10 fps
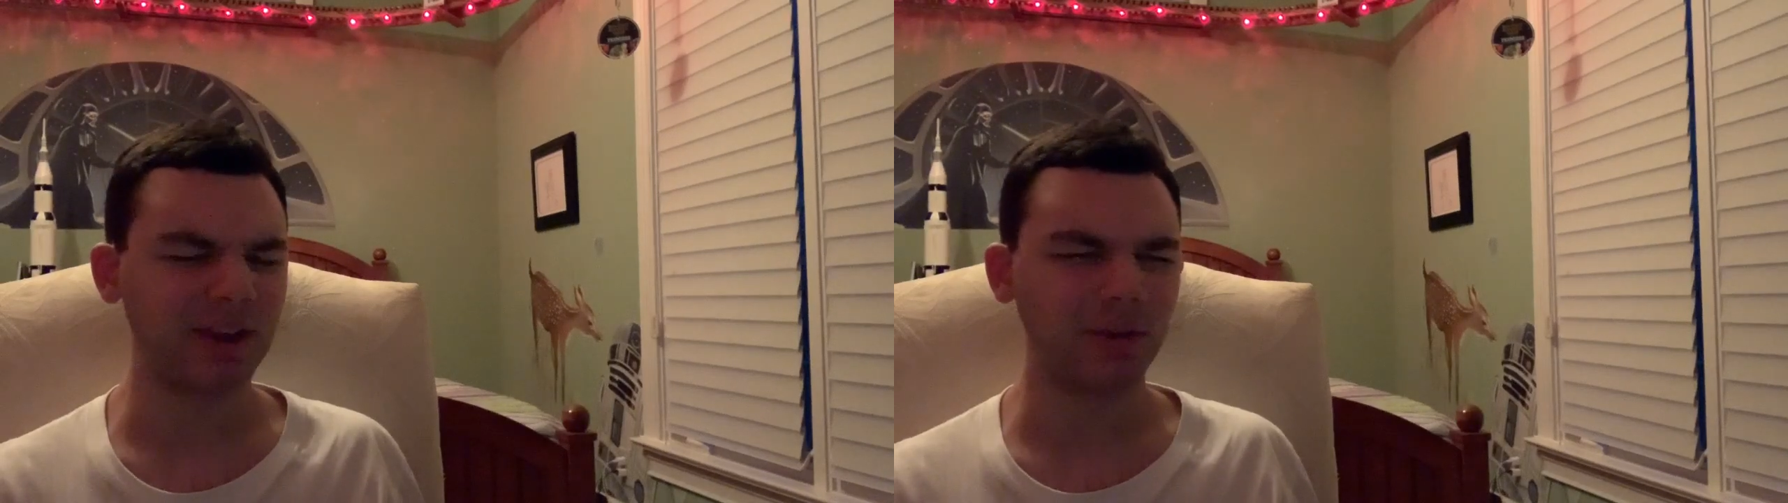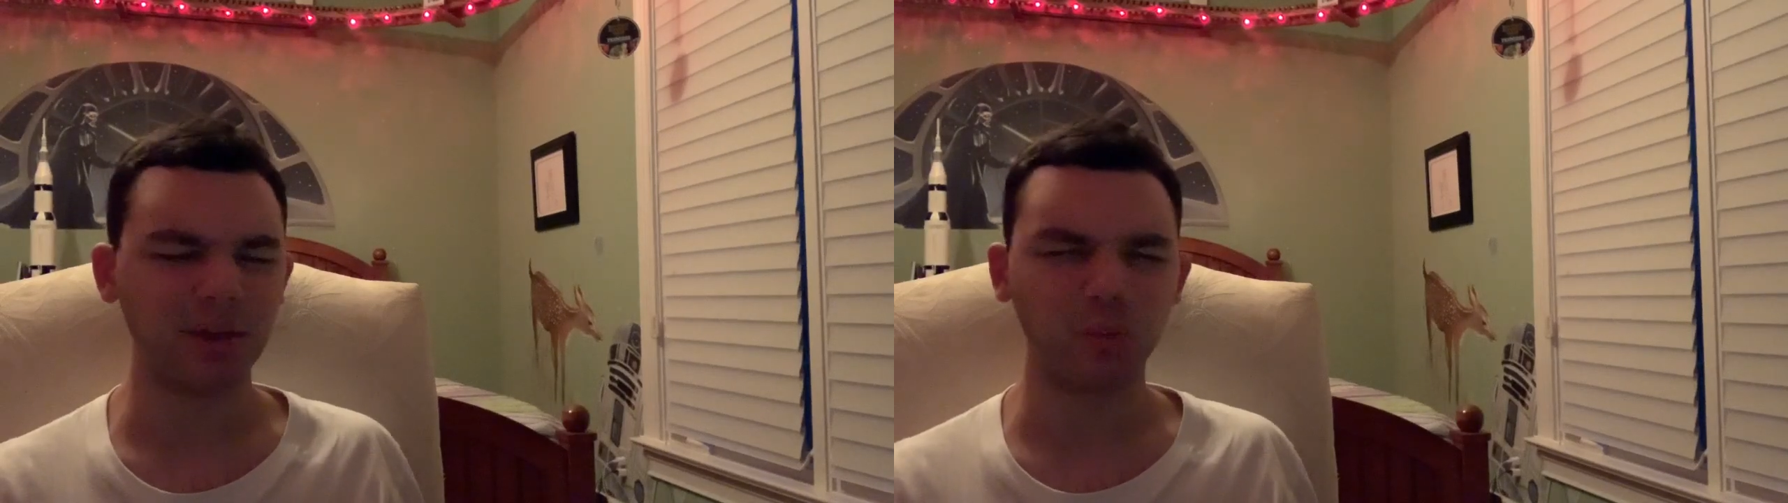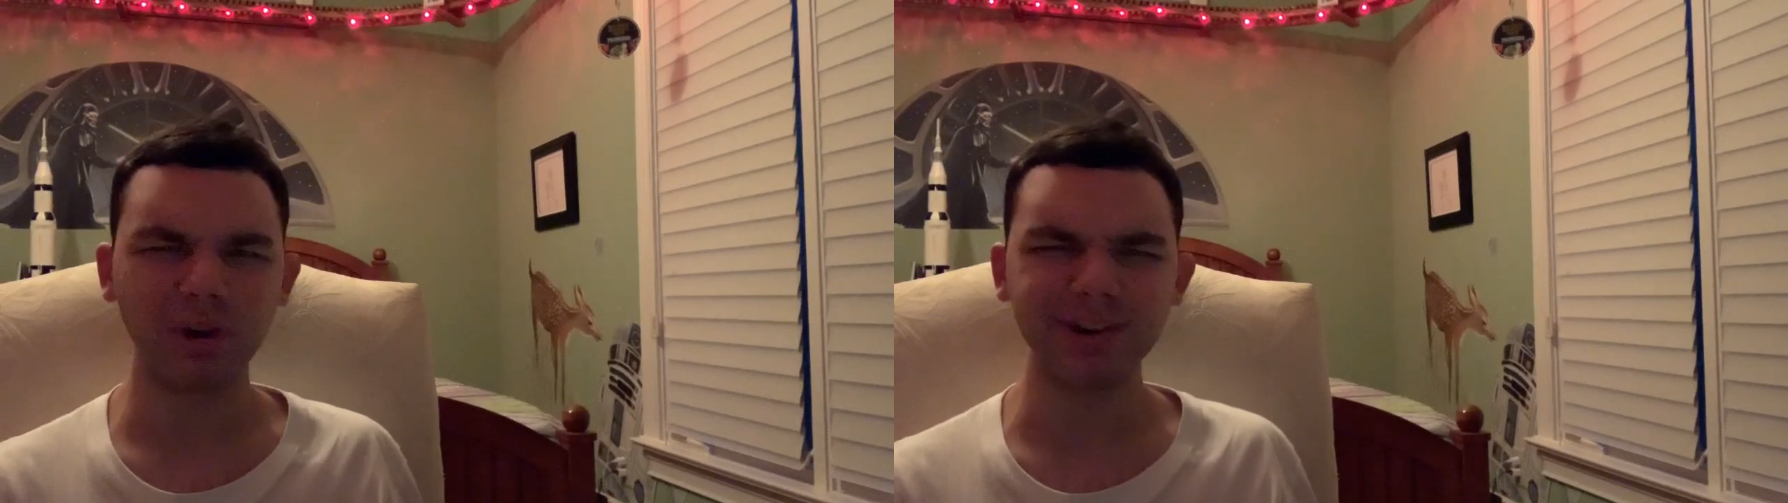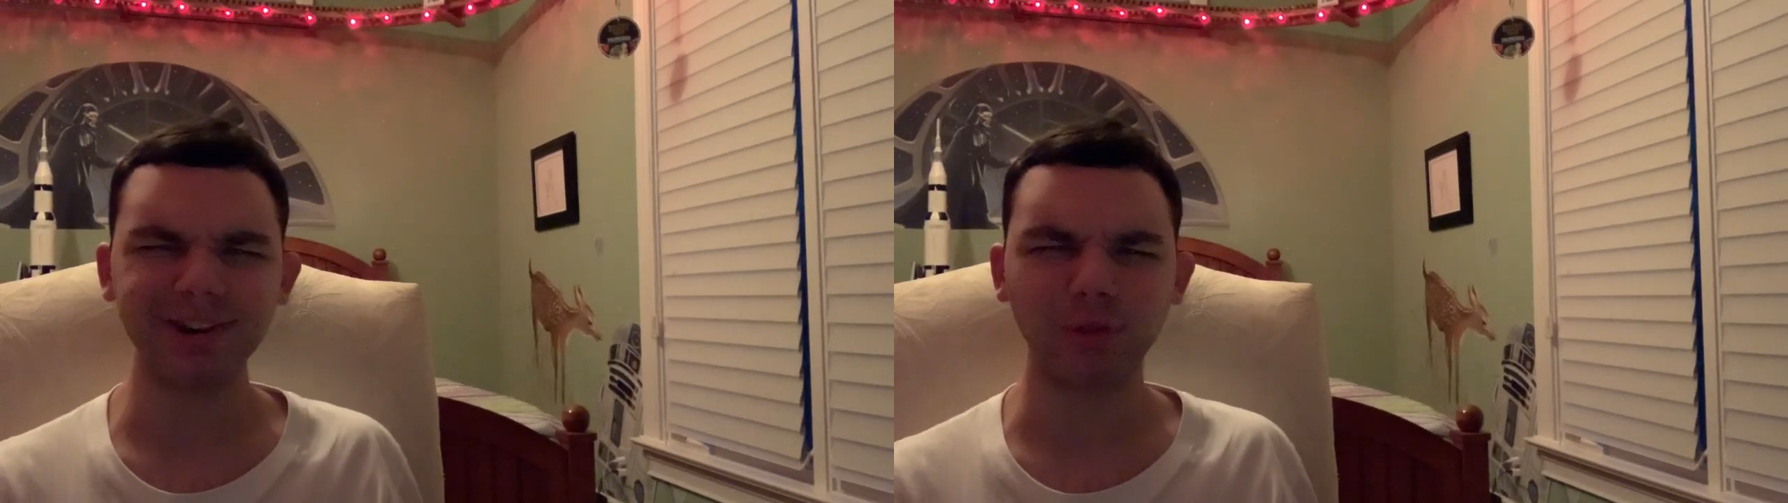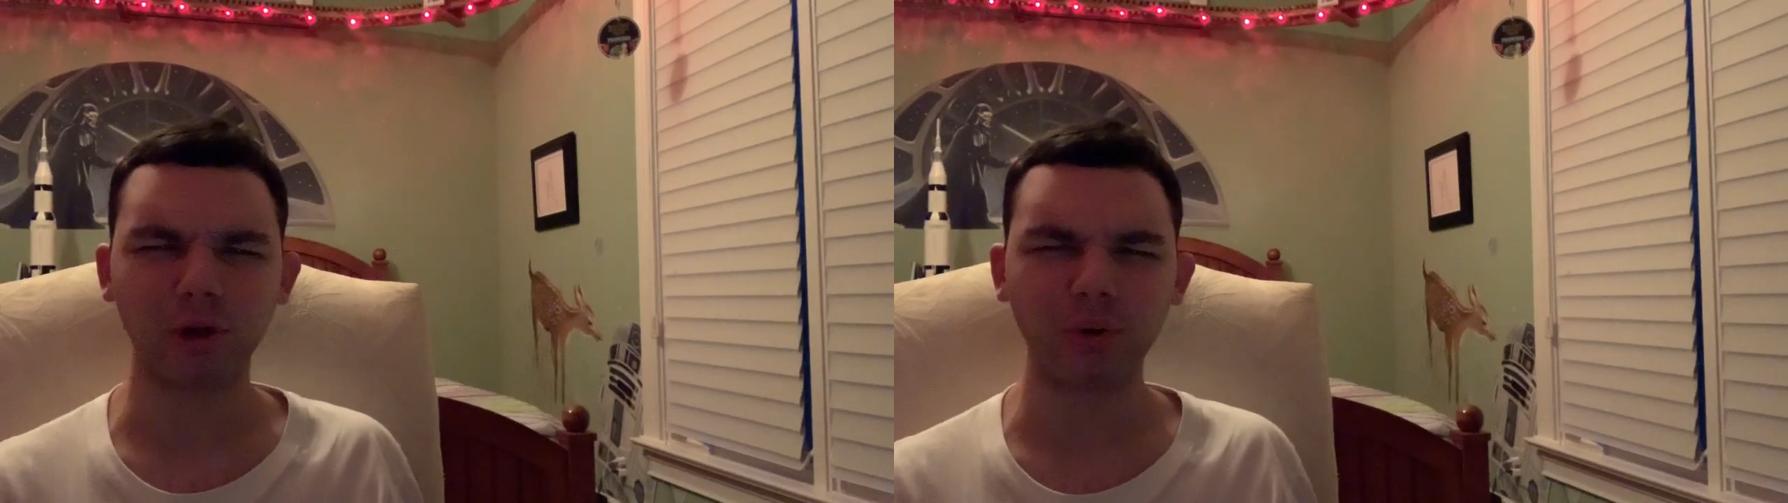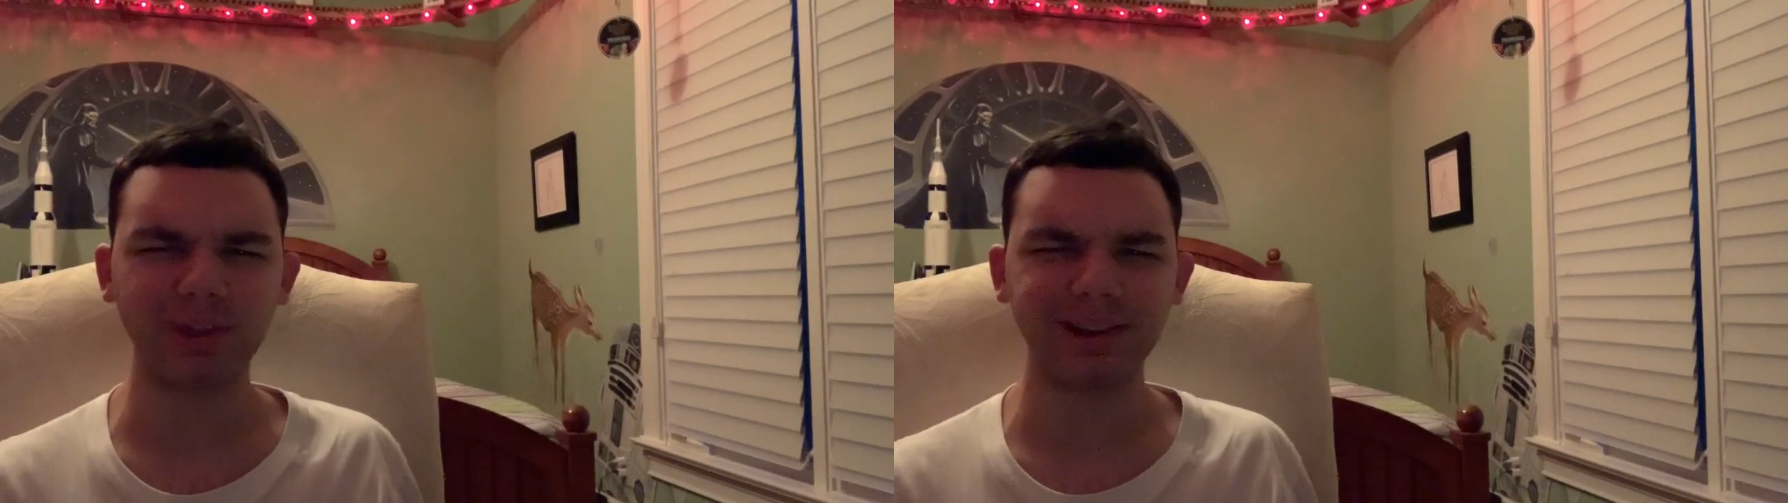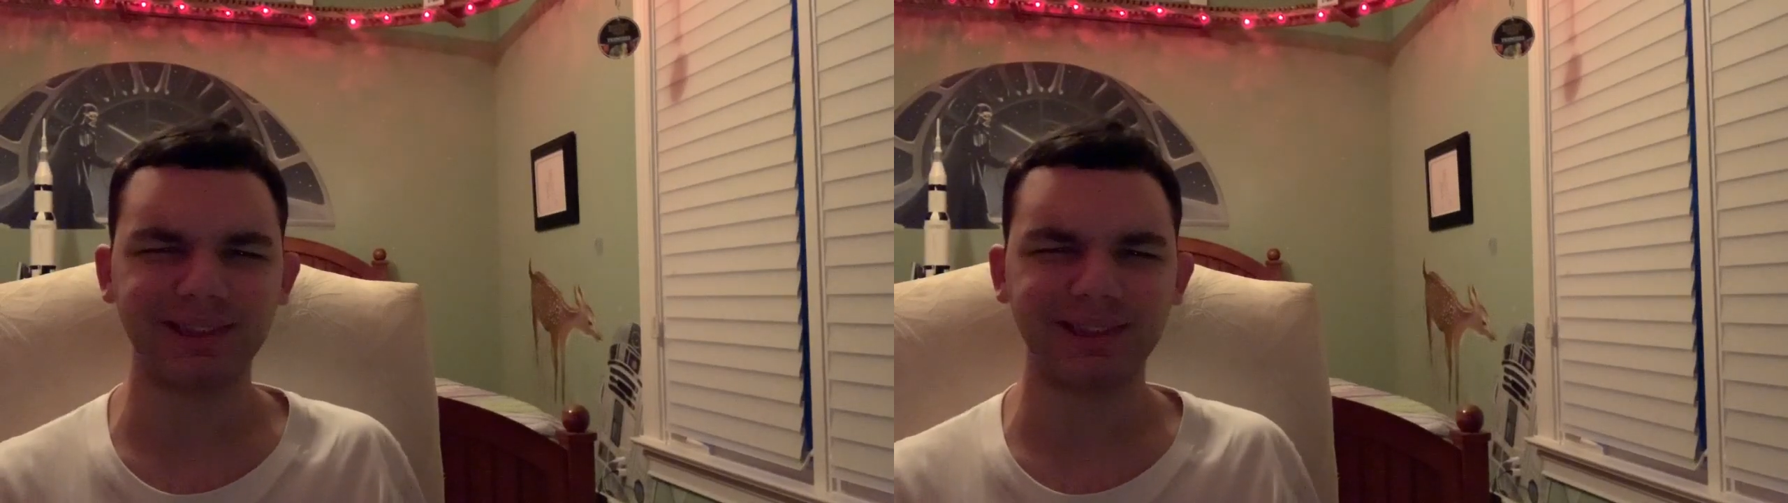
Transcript: And and where did Logan